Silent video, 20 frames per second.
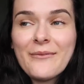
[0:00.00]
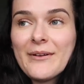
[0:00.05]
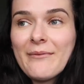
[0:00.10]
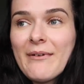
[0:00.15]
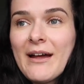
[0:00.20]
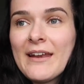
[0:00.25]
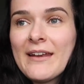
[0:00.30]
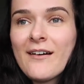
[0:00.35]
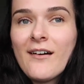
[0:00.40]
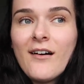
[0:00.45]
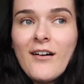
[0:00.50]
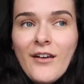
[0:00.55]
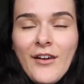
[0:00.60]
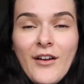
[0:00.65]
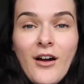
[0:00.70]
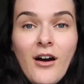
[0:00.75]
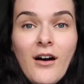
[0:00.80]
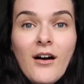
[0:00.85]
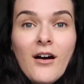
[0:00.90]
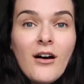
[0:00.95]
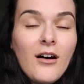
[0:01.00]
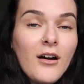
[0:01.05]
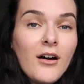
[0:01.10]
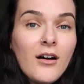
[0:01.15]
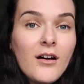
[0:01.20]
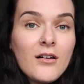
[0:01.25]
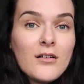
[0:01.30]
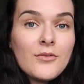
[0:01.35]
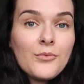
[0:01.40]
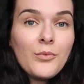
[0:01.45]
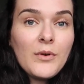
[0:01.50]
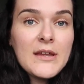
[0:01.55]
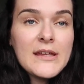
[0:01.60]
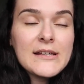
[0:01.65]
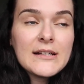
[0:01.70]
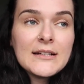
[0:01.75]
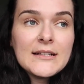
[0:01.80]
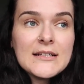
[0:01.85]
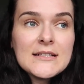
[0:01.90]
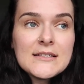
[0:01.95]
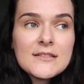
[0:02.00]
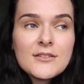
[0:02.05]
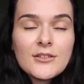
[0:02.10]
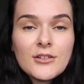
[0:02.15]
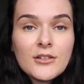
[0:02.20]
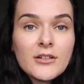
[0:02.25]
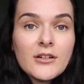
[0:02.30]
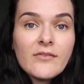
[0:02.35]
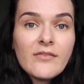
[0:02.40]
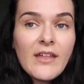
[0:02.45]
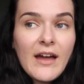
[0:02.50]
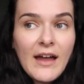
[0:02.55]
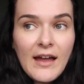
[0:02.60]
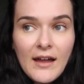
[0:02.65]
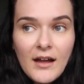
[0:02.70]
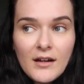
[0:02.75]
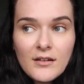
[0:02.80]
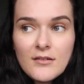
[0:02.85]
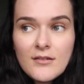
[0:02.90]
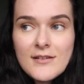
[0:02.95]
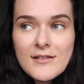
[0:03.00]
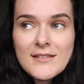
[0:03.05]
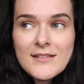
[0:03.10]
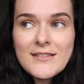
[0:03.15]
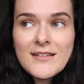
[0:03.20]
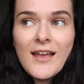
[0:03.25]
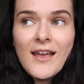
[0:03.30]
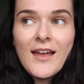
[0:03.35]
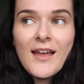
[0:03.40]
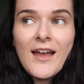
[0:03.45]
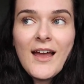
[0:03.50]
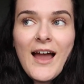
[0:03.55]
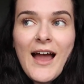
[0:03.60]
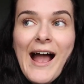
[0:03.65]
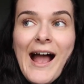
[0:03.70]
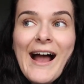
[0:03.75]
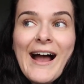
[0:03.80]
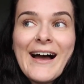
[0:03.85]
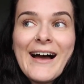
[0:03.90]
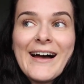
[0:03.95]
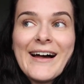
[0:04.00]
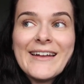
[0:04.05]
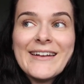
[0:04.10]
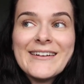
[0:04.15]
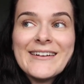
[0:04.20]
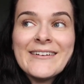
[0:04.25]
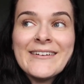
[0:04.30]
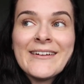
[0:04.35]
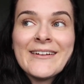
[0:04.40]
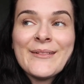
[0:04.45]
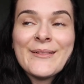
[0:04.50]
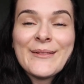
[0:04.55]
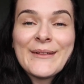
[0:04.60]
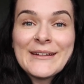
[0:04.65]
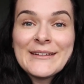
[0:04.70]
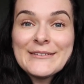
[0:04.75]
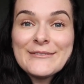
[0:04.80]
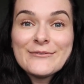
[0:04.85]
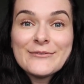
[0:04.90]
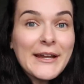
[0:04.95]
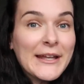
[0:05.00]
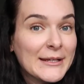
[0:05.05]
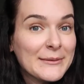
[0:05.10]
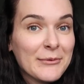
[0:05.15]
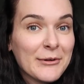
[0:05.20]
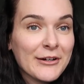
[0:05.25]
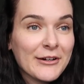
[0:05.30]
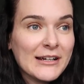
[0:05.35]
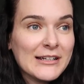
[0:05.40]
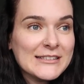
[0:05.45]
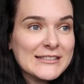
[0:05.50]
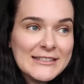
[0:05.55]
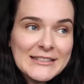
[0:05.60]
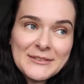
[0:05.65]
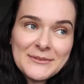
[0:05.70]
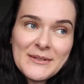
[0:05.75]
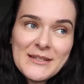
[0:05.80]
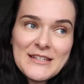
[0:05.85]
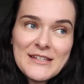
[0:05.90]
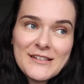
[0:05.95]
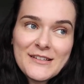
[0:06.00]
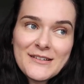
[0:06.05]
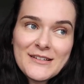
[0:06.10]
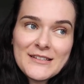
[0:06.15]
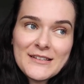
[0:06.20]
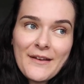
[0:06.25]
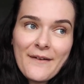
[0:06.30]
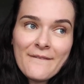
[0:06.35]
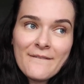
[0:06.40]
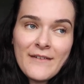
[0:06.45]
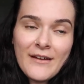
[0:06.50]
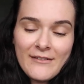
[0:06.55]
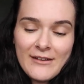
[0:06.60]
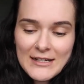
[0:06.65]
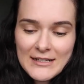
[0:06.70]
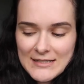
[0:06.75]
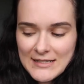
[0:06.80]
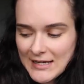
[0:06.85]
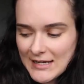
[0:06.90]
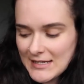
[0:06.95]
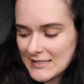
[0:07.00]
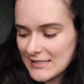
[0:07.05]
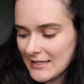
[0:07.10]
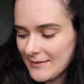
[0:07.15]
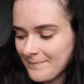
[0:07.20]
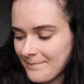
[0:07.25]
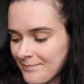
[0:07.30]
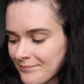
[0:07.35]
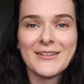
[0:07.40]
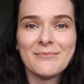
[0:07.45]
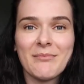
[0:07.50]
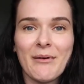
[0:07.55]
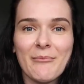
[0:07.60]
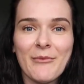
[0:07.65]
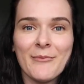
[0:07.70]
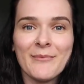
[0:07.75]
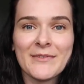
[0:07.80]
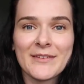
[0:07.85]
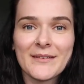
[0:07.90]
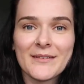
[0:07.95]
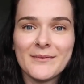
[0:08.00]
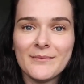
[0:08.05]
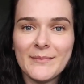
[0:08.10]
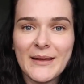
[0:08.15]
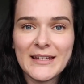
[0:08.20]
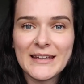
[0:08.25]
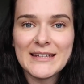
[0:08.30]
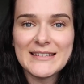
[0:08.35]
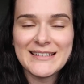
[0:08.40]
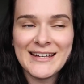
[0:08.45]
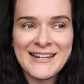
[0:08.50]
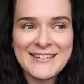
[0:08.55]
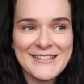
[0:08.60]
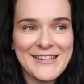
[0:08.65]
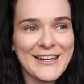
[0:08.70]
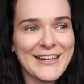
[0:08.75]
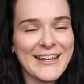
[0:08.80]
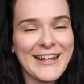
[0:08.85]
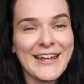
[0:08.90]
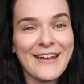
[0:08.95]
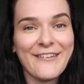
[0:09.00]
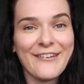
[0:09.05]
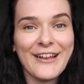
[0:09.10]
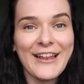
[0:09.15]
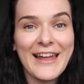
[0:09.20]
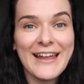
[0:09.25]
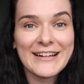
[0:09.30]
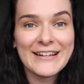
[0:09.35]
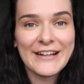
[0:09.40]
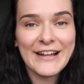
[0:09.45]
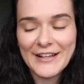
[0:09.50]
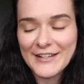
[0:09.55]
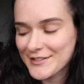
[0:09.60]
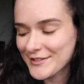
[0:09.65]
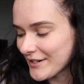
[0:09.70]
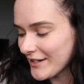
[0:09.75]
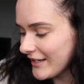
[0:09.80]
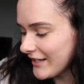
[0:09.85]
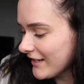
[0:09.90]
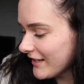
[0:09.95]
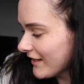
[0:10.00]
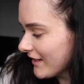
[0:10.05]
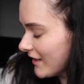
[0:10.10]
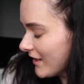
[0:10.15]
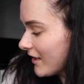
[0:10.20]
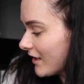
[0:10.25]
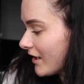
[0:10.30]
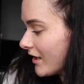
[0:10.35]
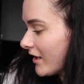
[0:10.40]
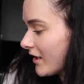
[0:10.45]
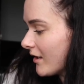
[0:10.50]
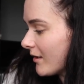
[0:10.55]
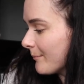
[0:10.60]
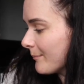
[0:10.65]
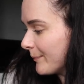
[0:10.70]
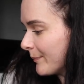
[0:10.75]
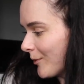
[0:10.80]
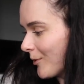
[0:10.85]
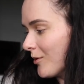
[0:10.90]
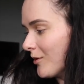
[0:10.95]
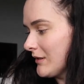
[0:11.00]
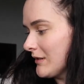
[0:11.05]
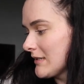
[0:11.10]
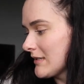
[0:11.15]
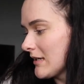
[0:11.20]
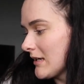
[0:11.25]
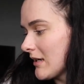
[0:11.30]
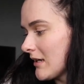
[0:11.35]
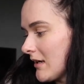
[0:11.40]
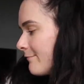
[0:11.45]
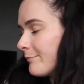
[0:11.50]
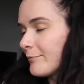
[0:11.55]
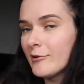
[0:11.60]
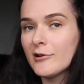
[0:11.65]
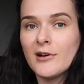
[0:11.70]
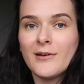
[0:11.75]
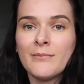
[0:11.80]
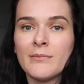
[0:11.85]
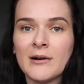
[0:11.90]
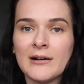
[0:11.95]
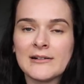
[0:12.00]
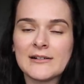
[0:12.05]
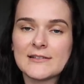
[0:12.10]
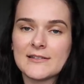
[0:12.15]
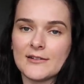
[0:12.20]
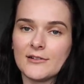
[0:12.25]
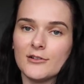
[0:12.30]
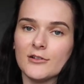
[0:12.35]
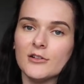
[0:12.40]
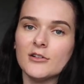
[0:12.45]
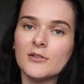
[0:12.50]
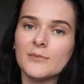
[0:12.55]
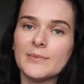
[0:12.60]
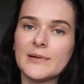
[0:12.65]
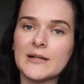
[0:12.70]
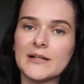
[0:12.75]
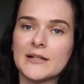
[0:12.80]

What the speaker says: We went on our weekly stalk of the house, and things have really progressed this week, so it's very exciting. My mum's making dinner, so you can hear her like clattering. But I've brought a box up.